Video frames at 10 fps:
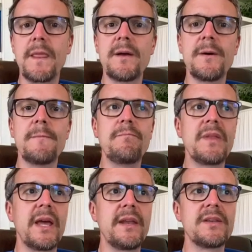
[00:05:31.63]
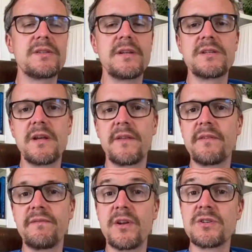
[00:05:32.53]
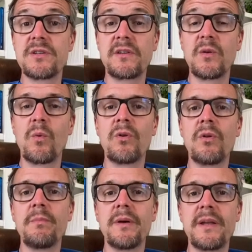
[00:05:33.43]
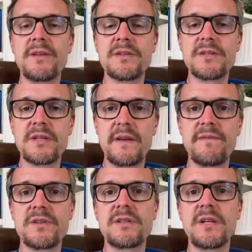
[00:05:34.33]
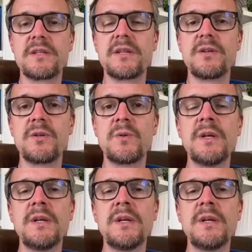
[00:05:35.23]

and it's not the funnest thing in the world, but it's the safest thing to do,